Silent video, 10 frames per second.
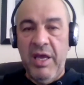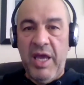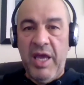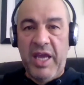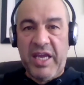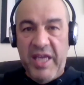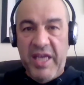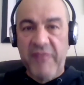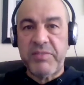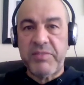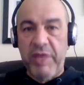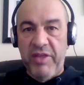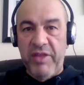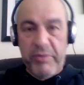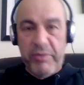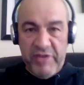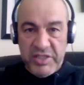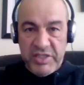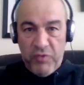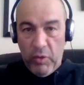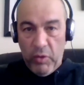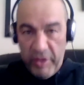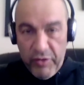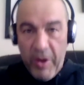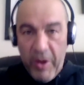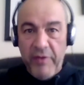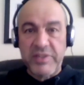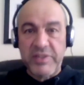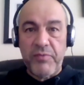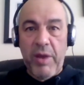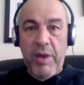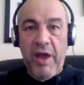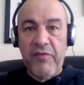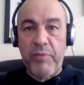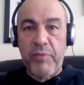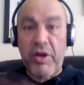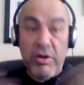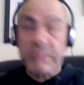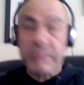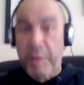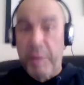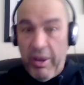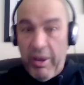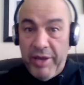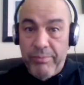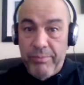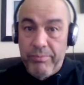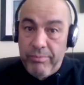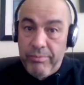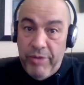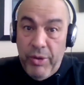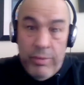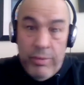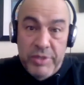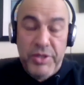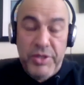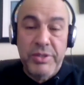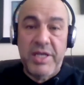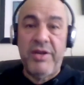it gives me the impetus for all the other areas of my life, because people like you, as you said,